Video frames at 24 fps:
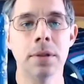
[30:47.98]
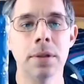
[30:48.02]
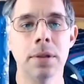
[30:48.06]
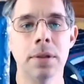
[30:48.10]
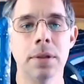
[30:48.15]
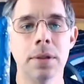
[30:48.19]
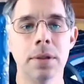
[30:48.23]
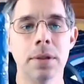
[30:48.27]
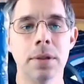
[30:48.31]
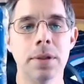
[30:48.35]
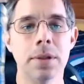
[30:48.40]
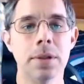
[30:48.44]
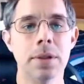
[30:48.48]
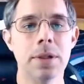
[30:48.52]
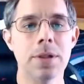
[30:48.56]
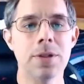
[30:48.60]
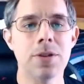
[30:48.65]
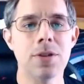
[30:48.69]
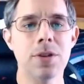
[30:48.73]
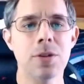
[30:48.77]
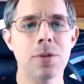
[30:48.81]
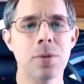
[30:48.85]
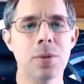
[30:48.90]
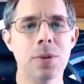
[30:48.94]
And I'm
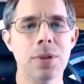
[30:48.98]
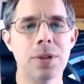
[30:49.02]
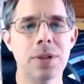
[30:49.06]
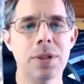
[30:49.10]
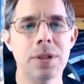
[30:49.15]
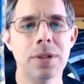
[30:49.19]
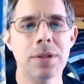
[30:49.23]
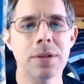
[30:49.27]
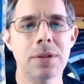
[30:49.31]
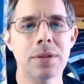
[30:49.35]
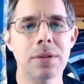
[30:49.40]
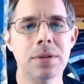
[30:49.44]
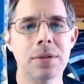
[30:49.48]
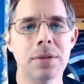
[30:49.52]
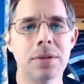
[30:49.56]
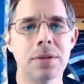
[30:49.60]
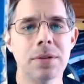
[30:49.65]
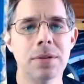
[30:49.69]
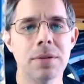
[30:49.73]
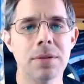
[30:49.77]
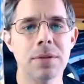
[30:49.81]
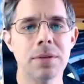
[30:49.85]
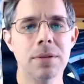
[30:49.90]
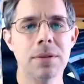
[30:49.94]
not sure what
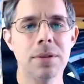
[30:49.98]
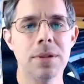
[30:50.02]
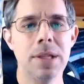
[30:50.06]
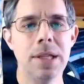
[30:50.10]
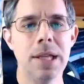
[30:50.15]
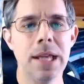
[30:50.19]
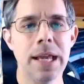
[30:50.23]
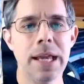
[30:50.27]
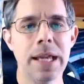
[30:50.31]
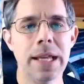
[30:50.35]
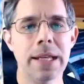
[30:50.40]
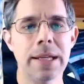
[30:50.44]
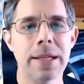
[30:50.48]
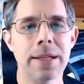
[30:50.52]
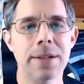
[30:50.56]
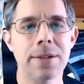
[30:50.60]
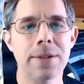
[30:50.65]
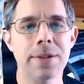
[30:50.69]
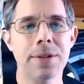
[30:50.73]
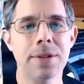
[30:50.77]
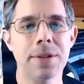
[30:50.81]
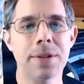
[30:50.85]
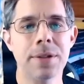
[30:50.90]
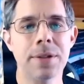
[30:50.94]
that
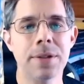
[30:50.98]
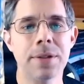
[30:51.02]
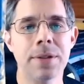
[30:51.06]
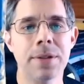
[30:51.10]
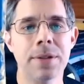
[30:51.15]
is.